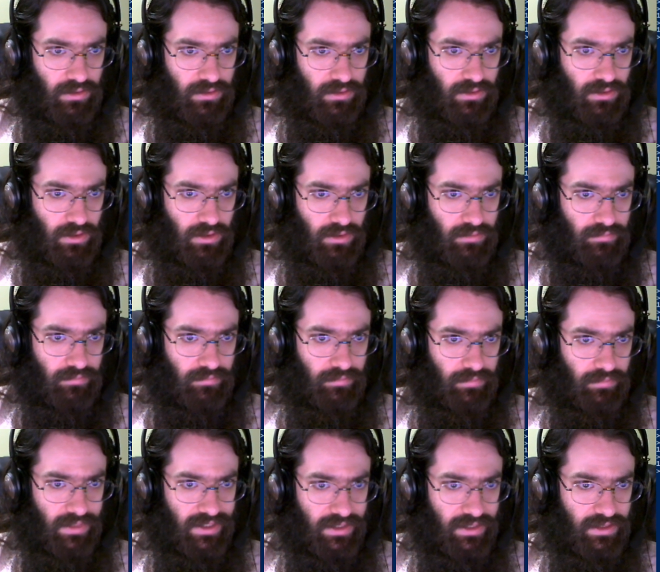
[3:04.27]
dot
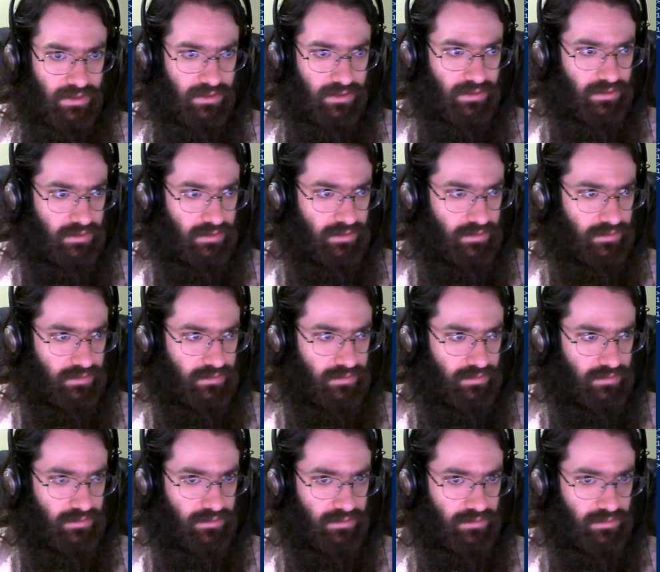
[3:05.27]
median
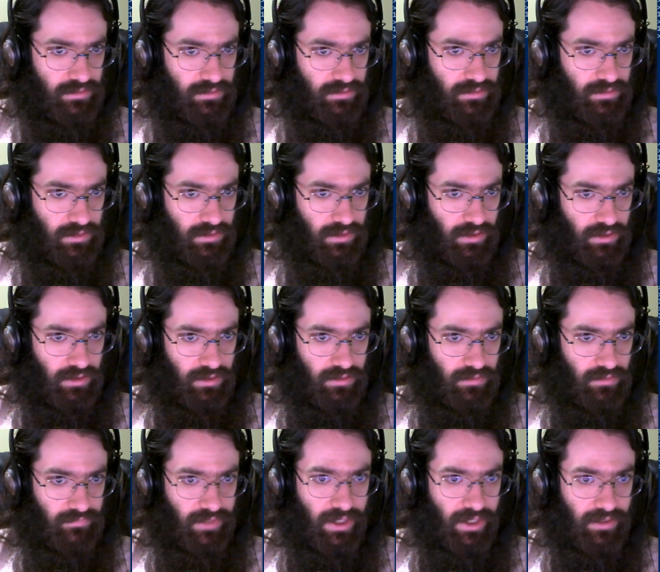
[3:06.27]

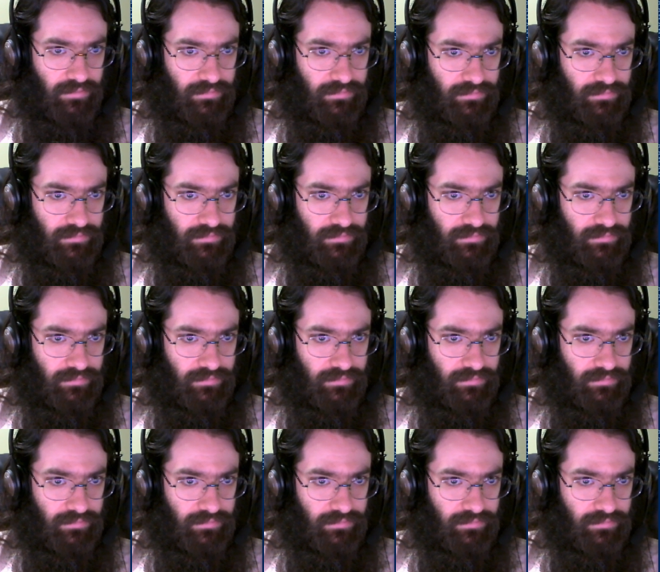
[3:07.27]
of data.